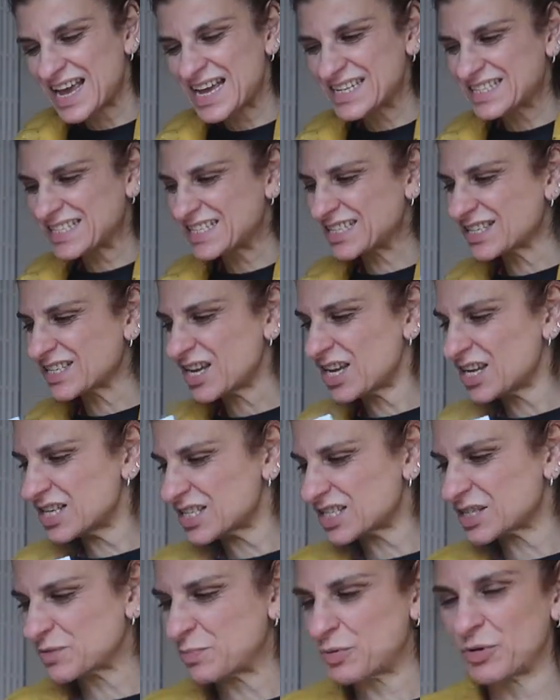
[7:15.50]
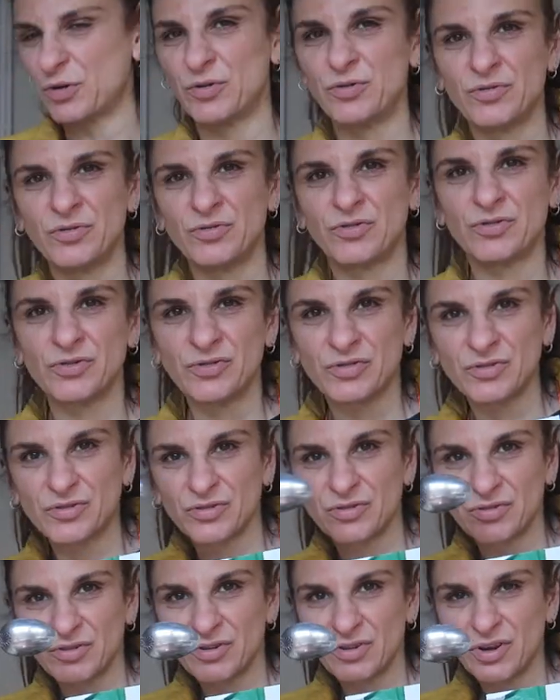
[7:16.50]
a dessert spoon
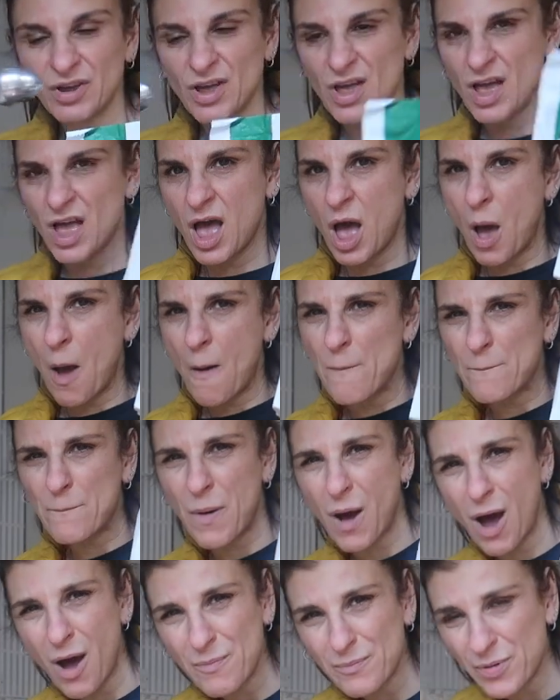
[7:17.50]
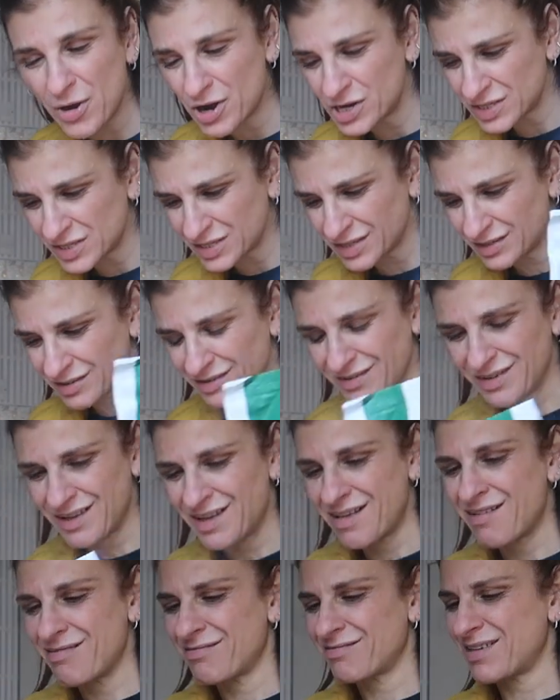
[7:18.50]
per person.
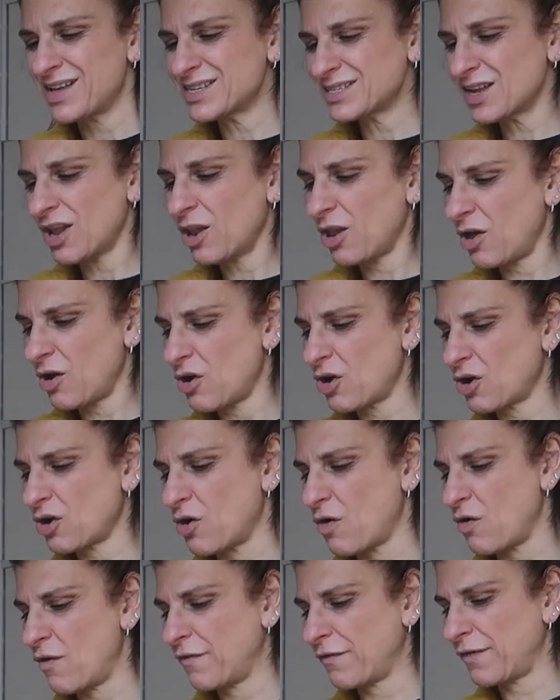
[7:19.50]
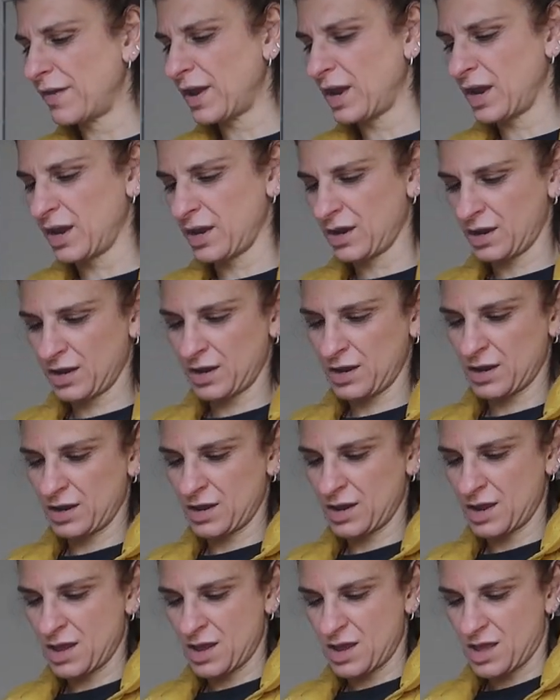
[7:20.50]
That's a lot of coffee.
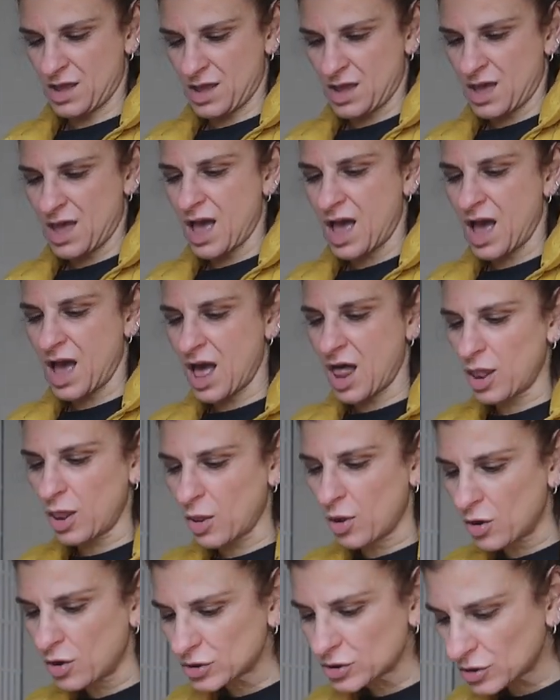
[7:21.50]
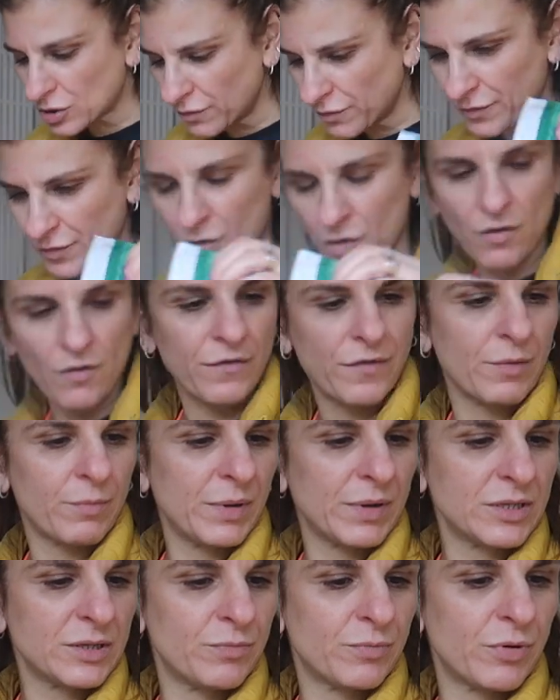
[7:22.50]
A lot of coffee. I
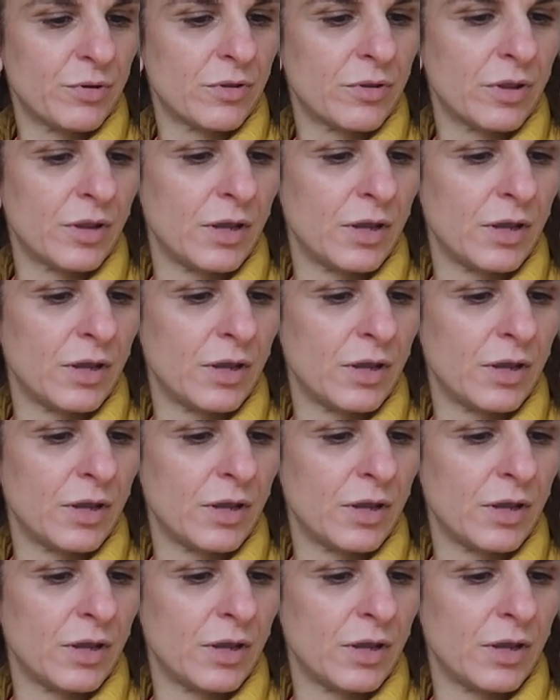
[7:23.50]
better put